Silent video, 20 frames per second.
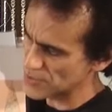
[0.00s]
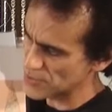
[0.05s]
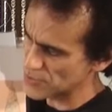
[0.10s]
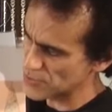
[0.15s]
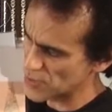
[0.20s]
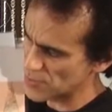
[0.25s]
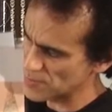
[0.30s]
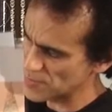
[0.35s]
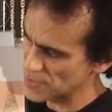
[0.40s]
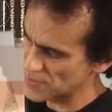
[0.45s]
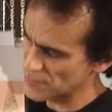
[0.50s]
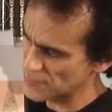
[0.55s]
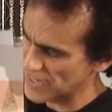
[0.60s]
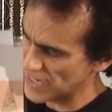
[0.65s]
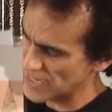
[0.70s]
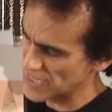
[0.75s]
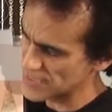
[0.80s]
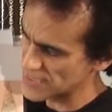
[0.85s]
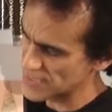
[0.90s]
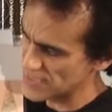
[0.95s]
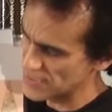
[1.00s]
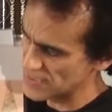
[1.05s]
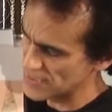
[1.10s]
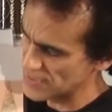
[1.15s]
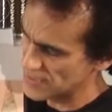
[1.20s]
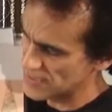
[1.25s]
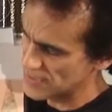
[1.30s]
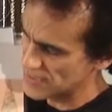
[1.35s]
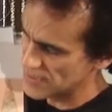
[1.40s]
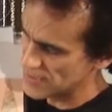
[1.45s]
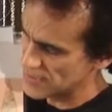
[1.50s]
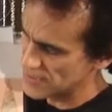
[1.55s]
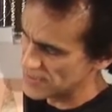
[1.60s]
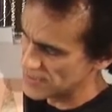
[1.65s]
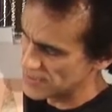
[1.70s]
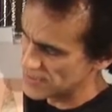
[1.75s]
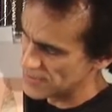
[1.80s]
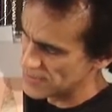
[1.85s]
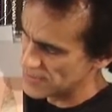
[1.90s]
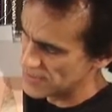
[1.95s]
to the Tropic of Cancer,
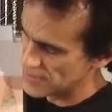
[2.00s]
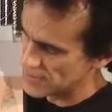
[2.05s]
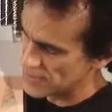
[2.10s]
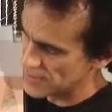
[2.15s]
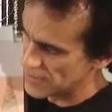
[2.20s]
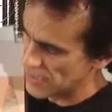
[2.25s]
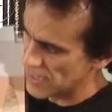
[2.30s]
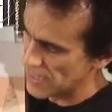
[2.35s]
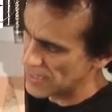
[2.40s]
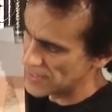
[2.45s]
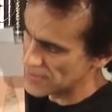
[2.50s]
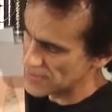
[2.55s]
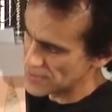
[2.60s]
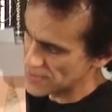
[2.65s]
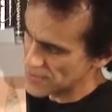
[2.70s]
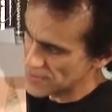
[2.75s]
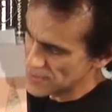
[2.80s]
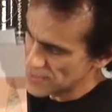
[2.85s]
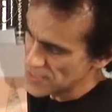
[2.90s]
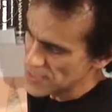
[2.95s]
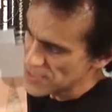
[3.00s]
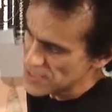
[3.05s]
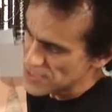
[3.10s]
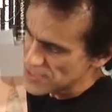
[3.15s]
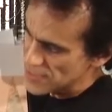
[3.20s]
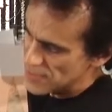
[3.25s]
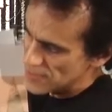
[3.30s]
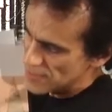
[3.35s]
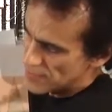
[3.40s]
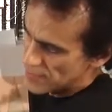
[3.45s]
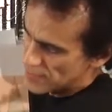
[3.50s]
and these